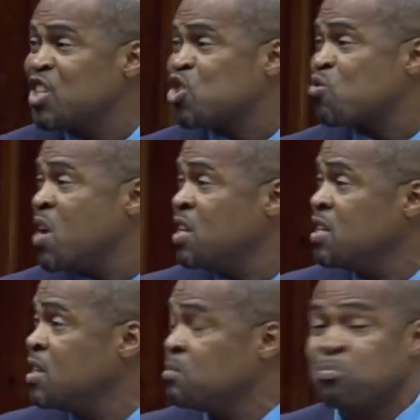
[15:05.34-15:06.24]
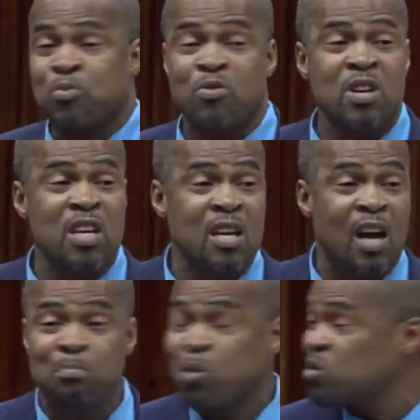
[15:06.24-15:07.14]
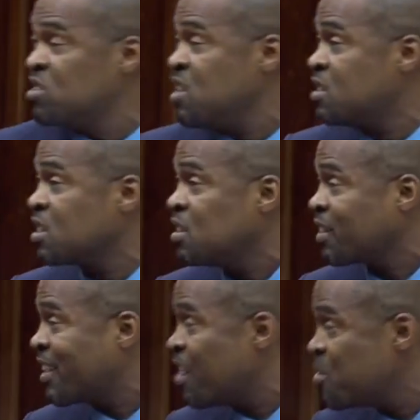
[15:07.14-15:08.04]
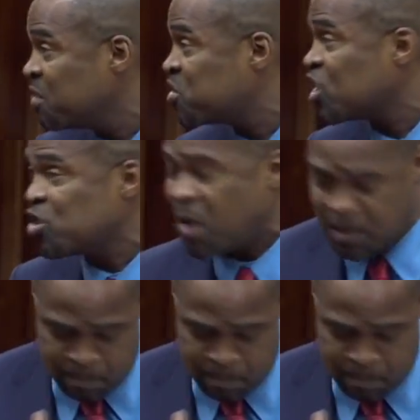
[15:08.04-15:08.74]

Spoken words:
are trained in pre- and postnatal caring of children.